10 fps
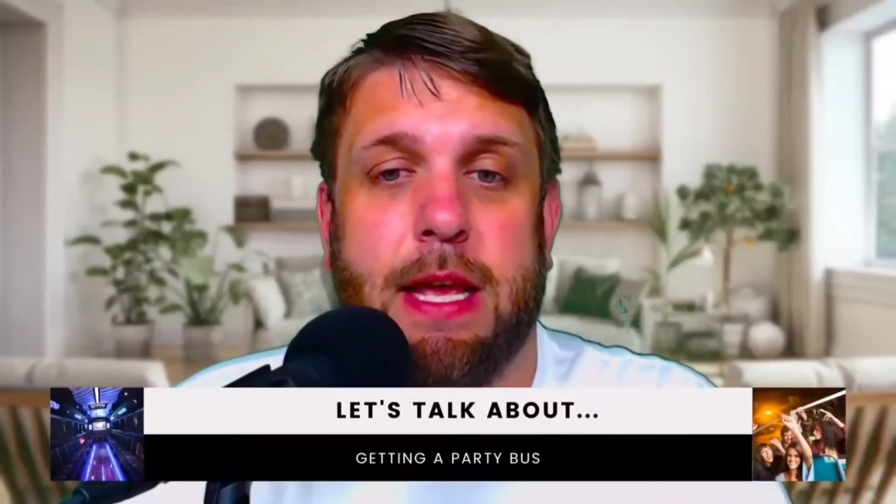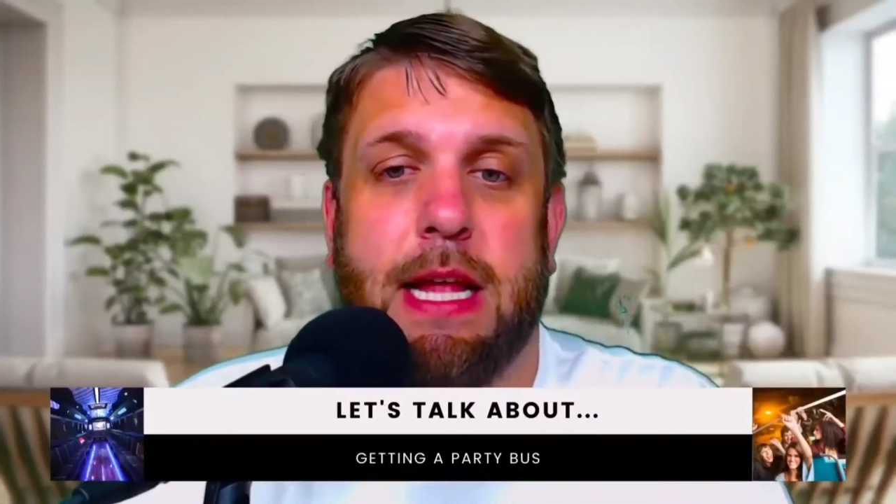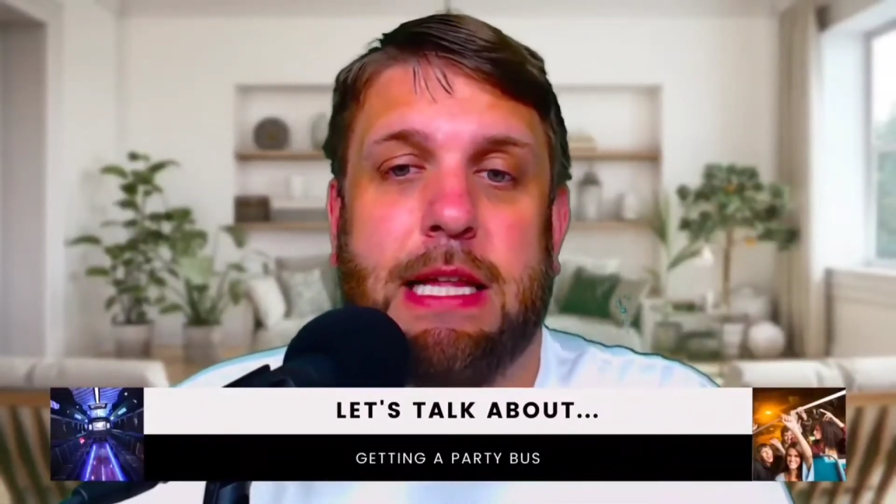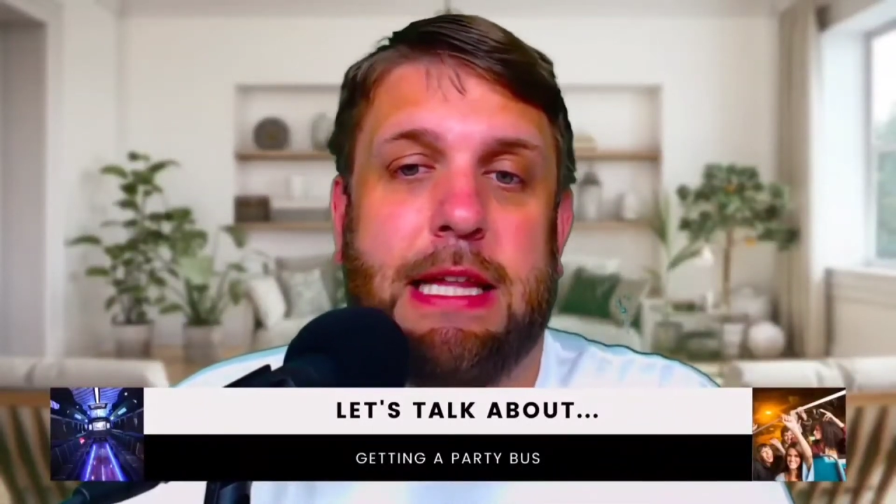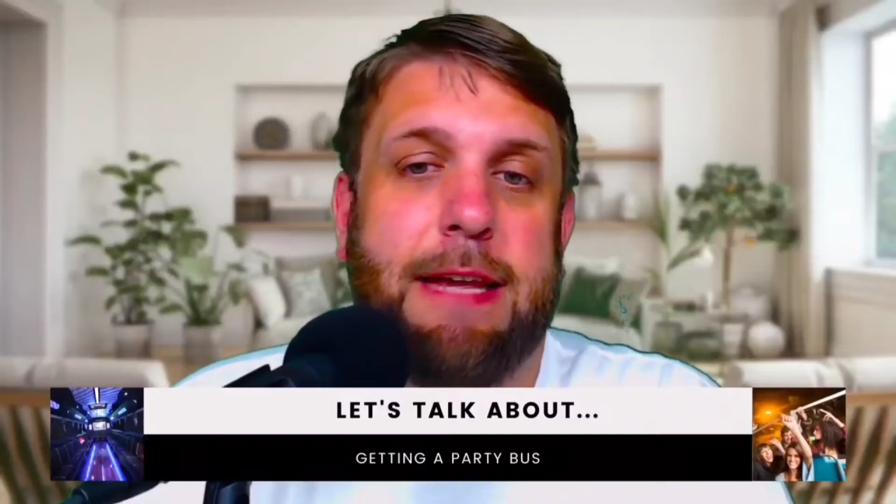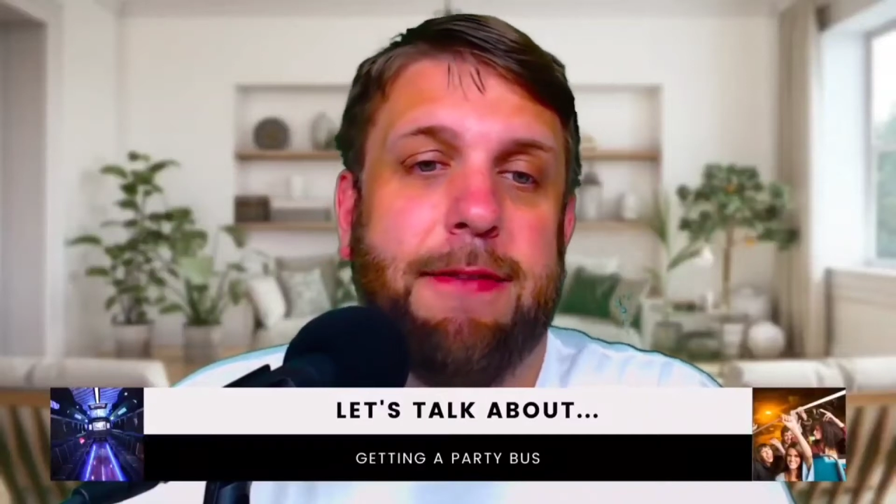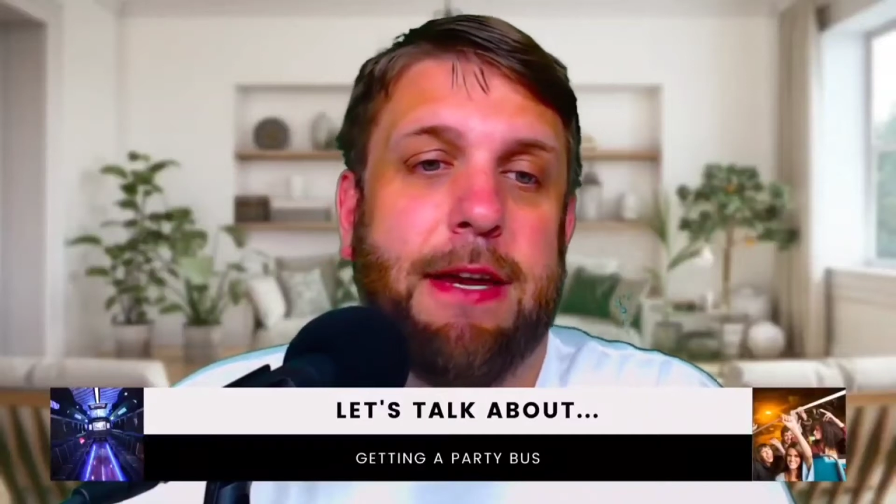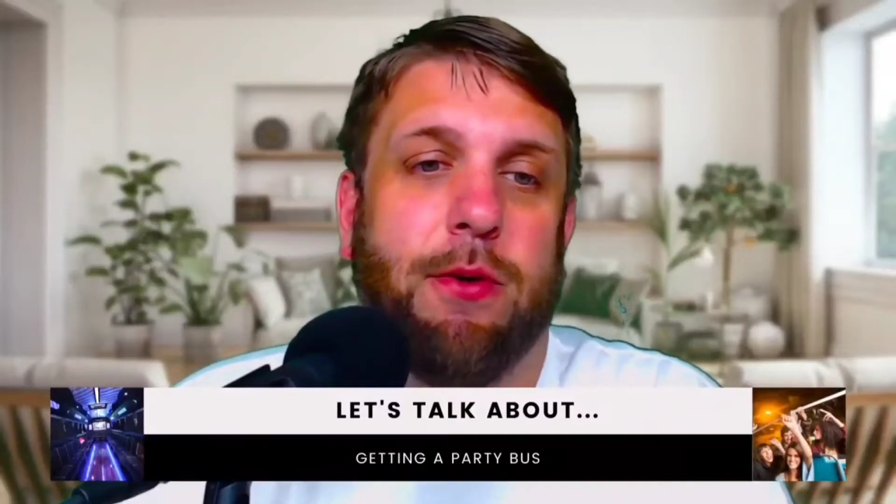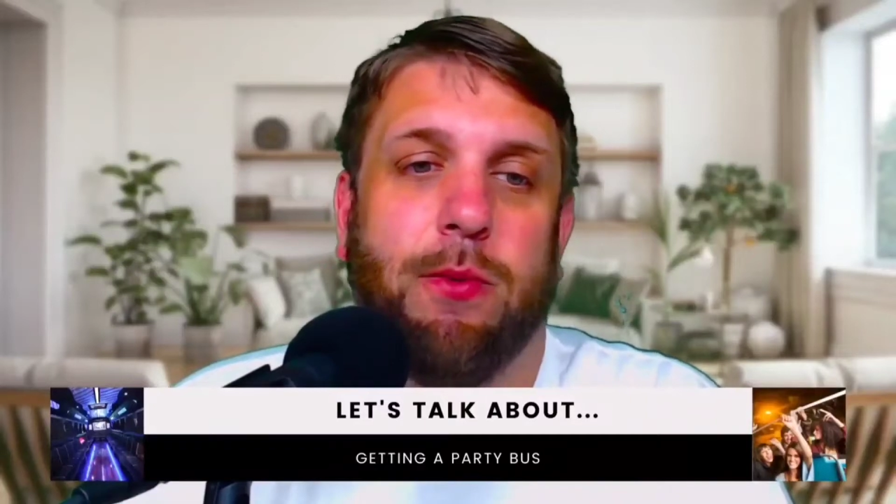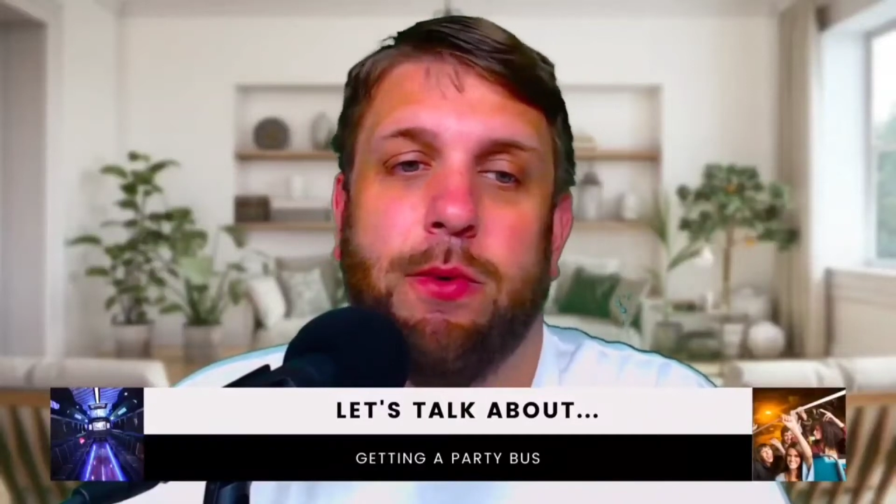leaving
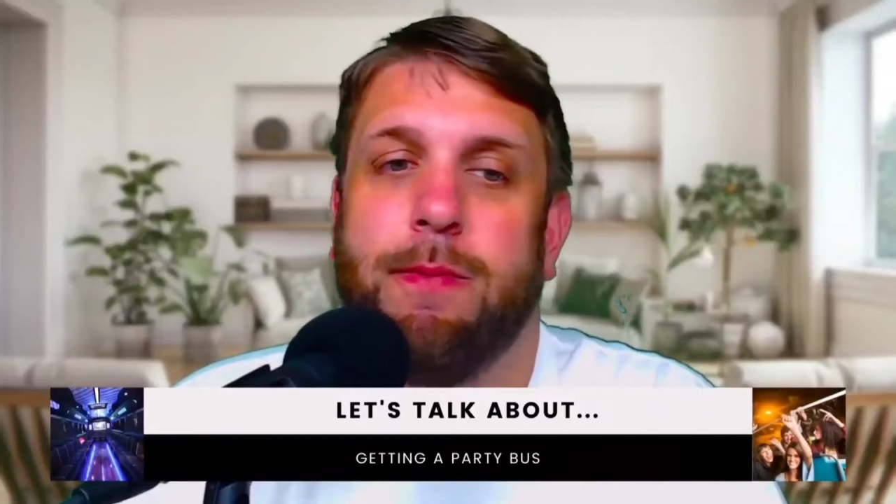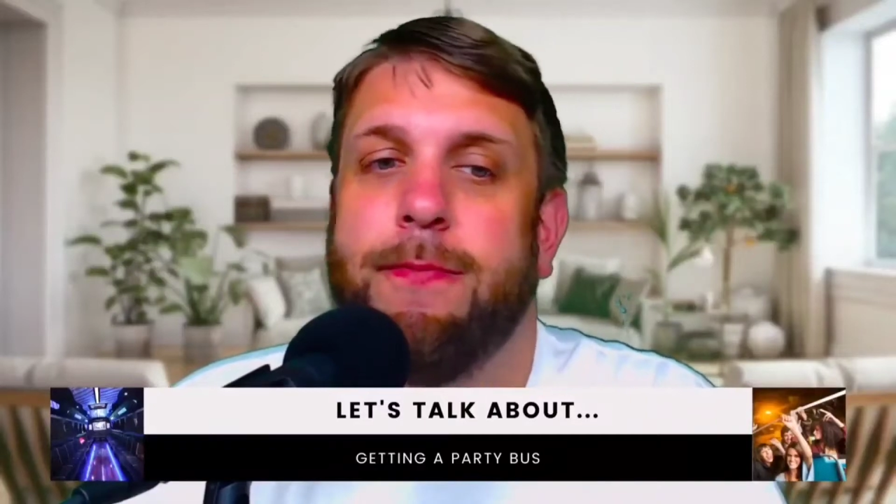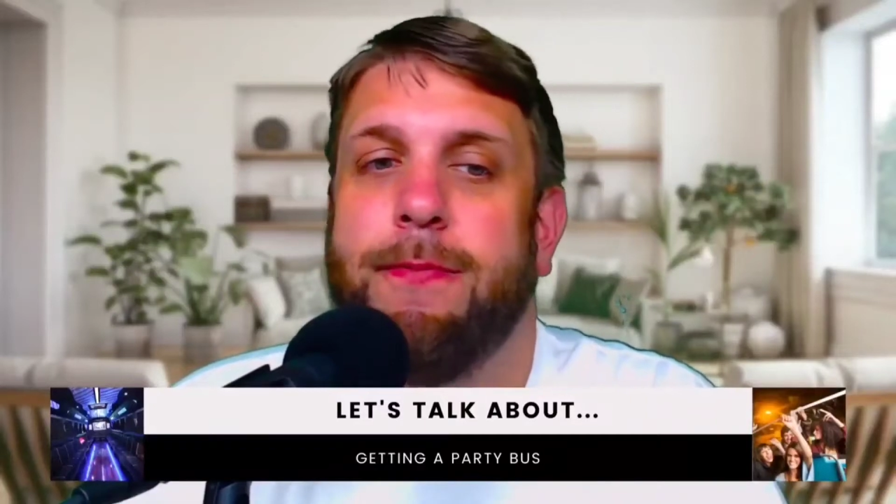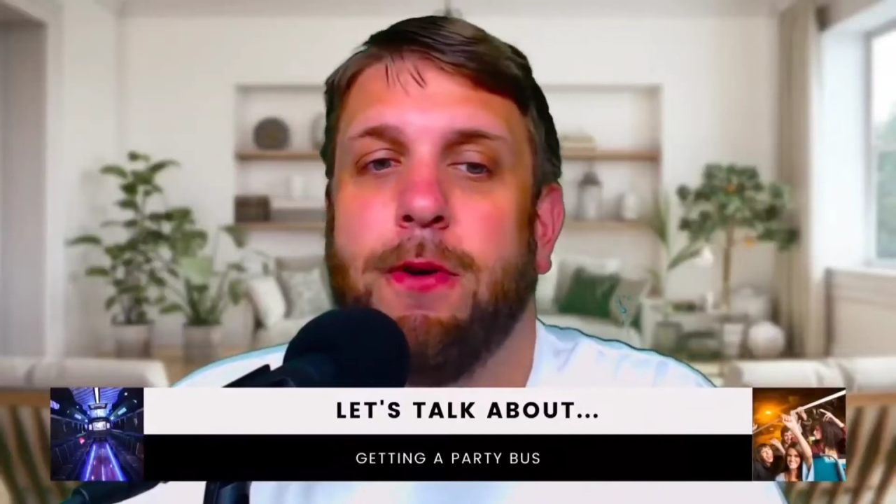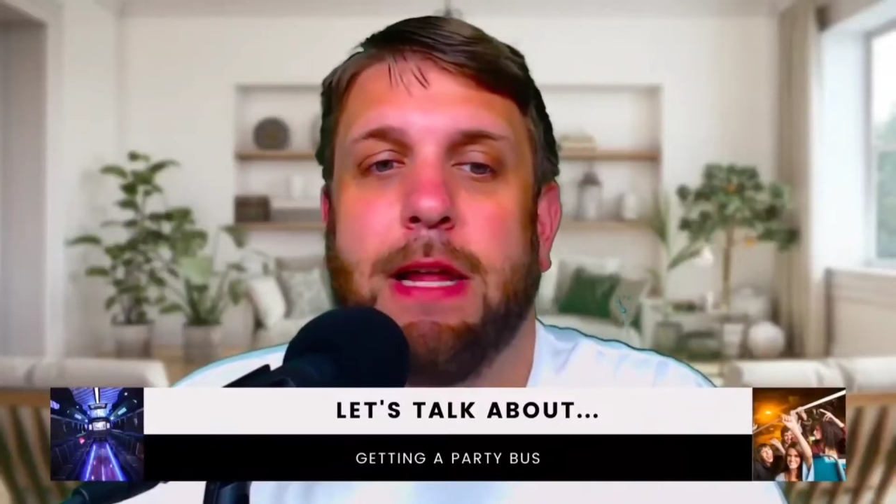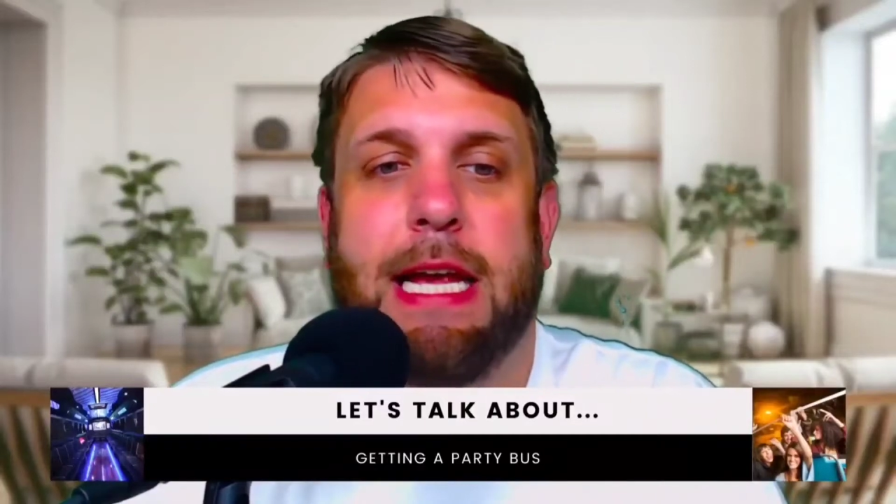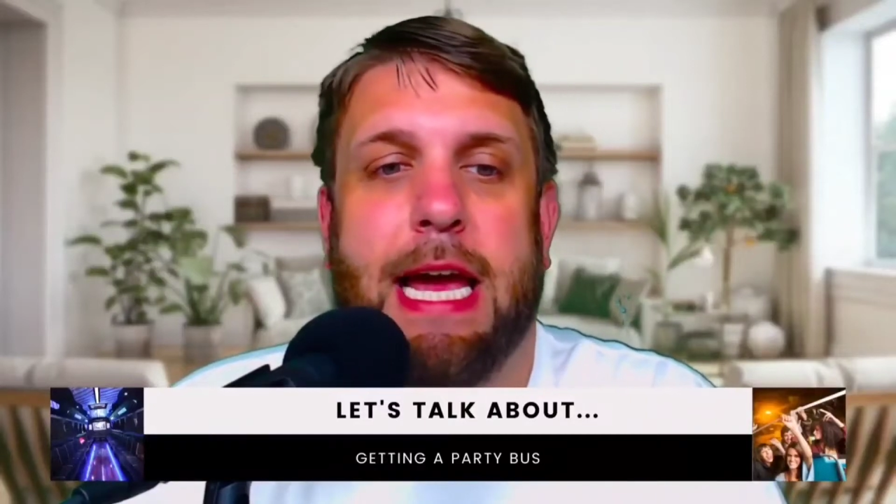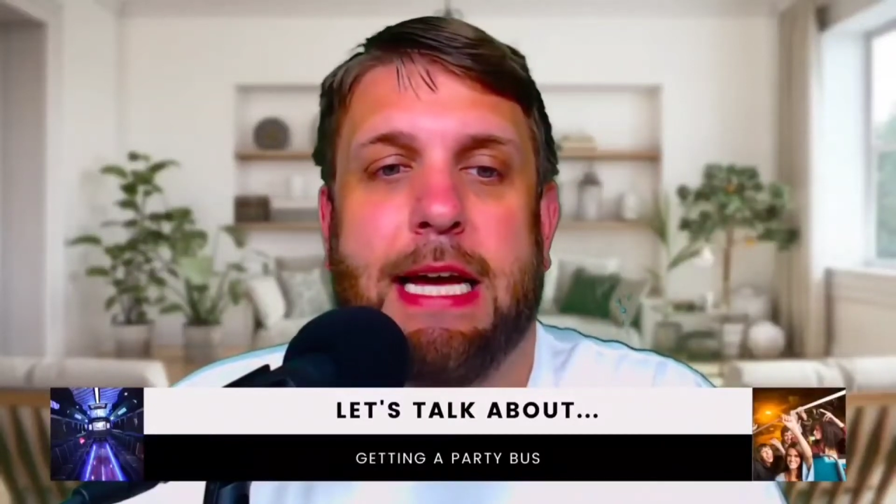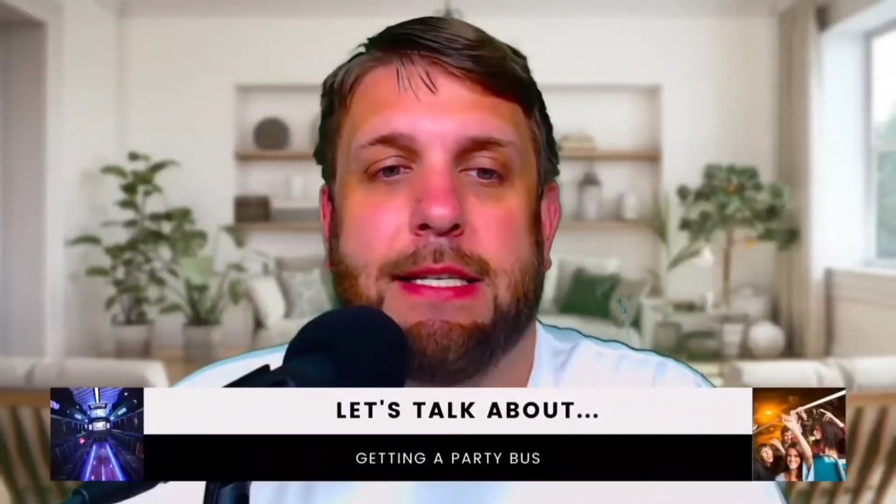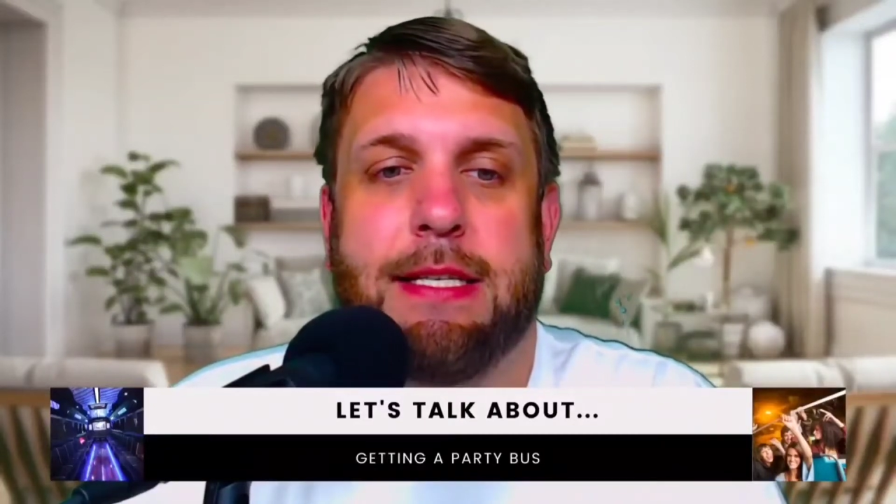a room full of
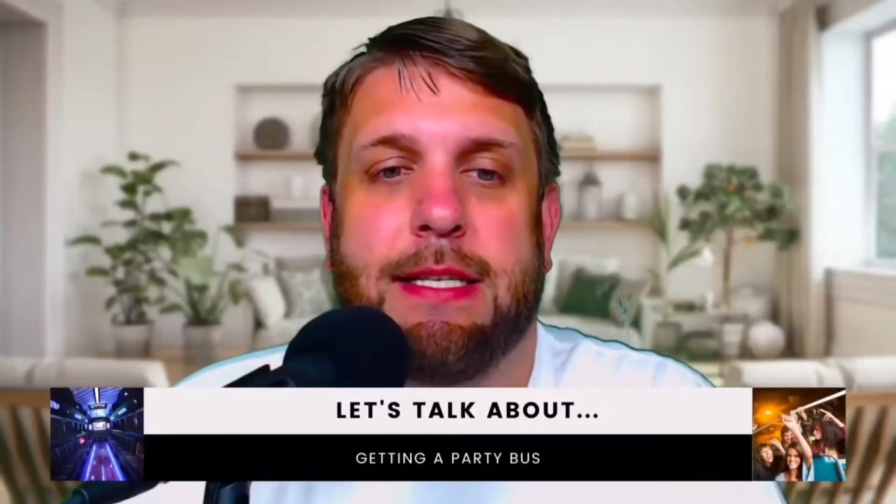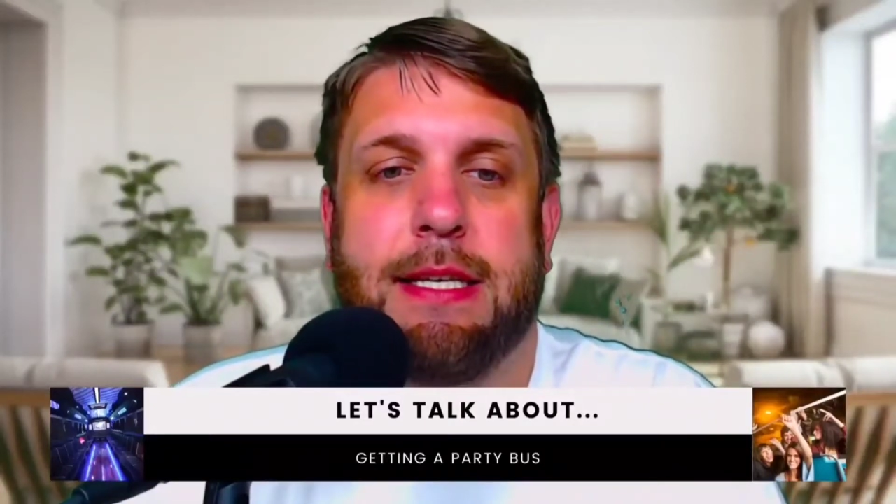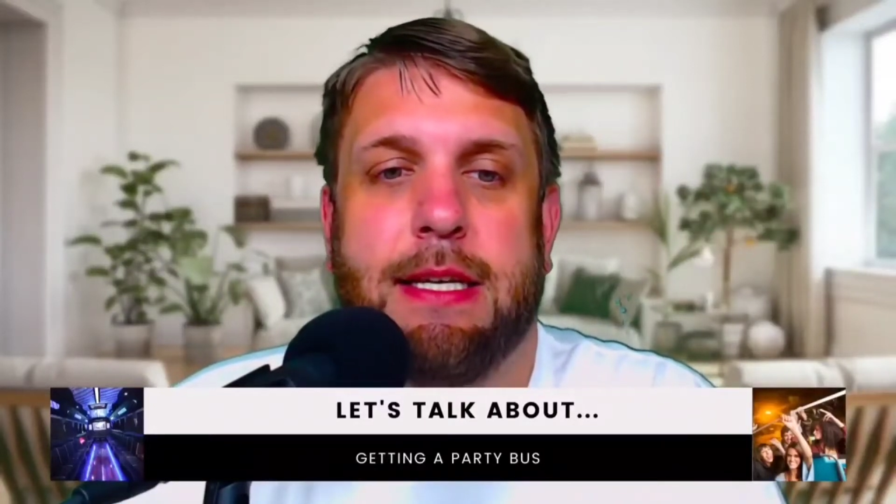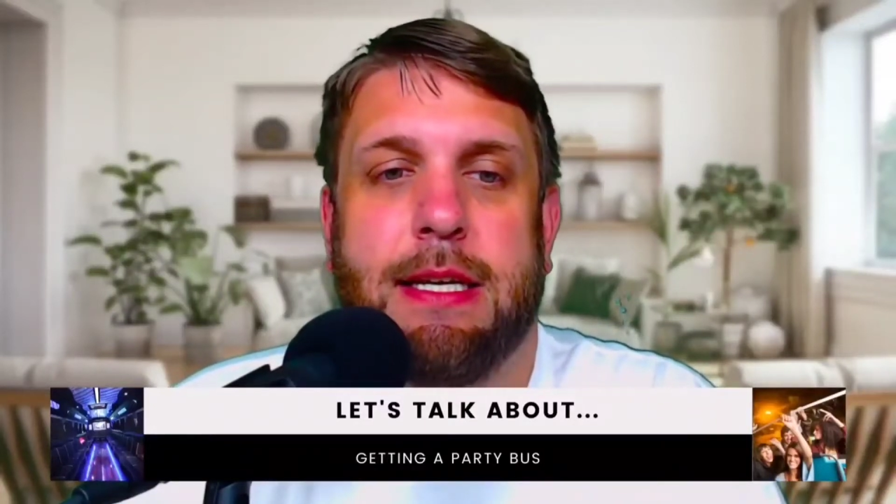guests